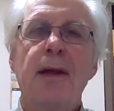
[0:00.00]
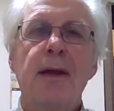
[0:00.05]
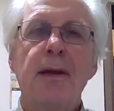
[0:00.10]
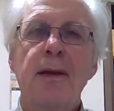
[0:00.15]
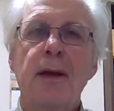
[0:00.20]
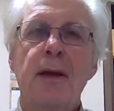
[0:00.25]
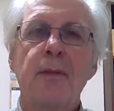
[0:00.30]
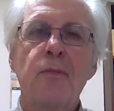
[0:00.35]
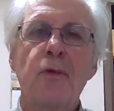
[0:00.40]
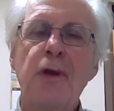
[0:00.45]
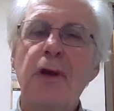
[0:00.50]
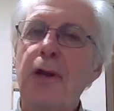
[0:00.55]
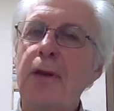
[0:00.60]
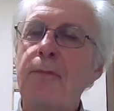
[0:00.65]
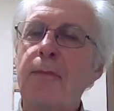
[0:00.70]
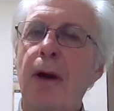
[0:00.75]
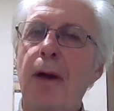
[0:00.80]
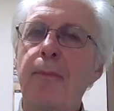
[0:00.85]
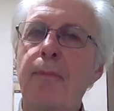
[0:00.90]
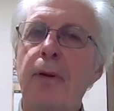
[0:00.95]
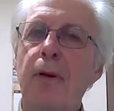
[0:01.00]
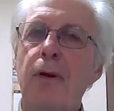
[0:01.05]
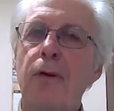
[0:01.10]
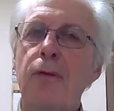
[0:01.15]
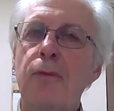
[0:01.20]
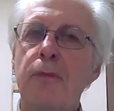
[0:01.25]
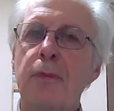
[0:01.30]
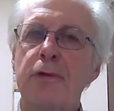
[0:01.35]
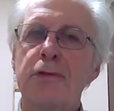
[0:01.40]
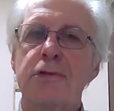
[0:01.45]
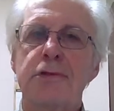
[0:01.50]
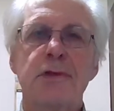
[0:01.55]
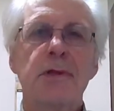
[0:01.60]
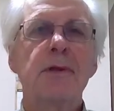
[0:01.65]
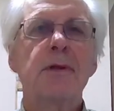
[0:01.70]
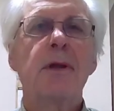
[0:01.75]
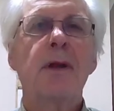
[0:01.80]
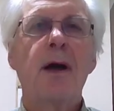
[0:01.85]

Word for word: and I'm reading my poem Still